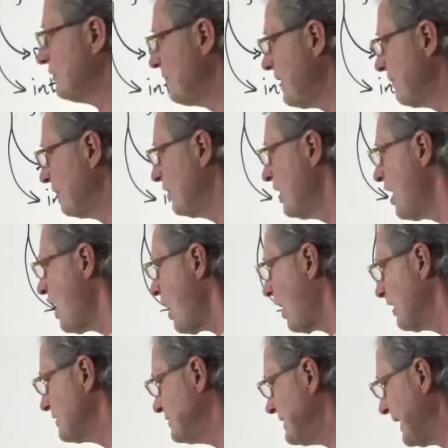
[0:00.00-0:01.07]
remember,
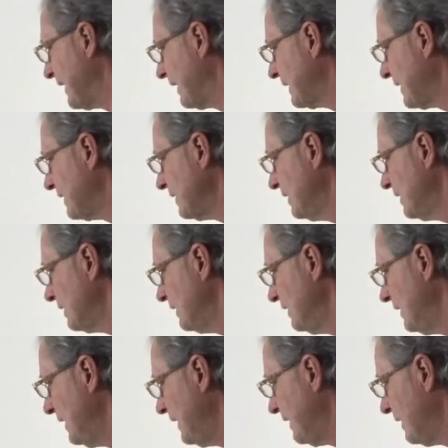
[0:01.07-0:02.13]
are delicate,
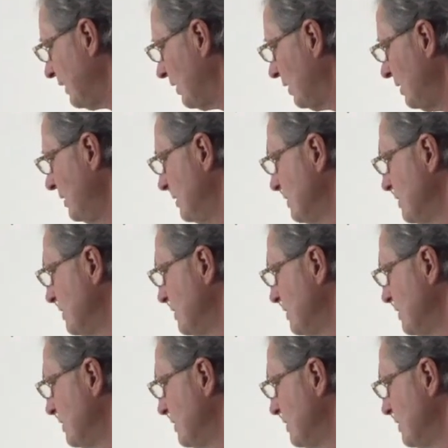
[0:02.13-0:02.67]
little,